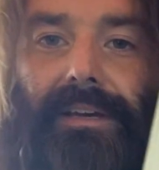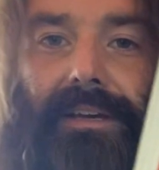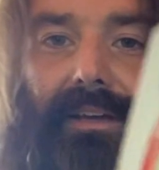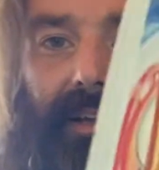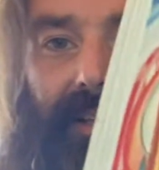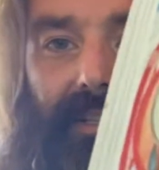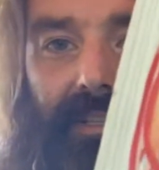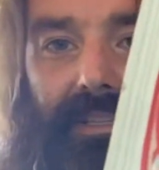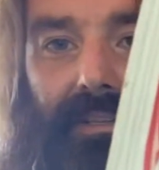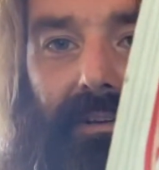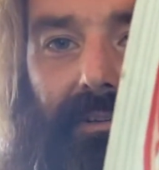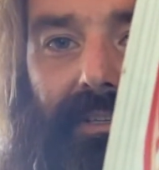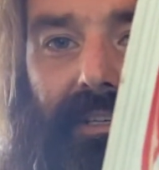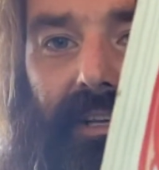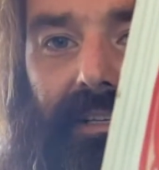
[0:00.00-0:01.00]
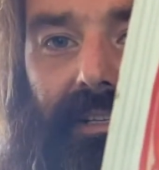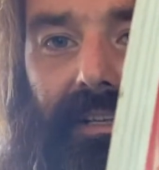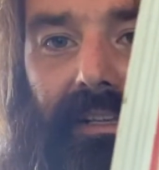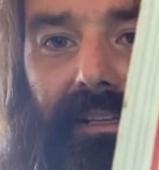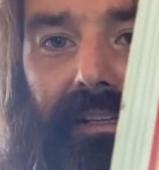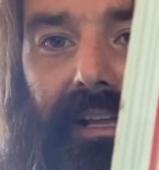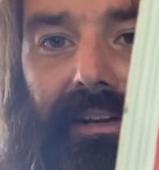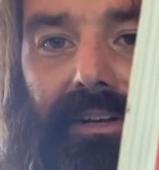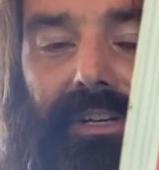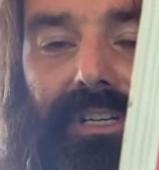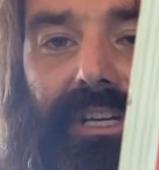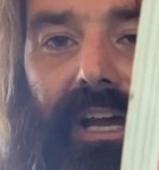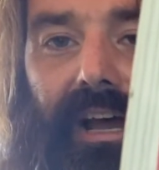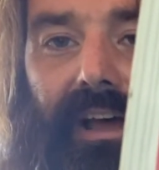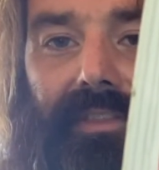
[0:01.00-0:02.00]
It's associated to the letter
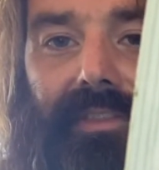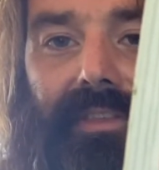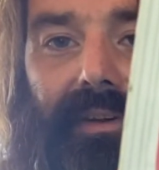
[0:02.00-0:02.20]
Cheth.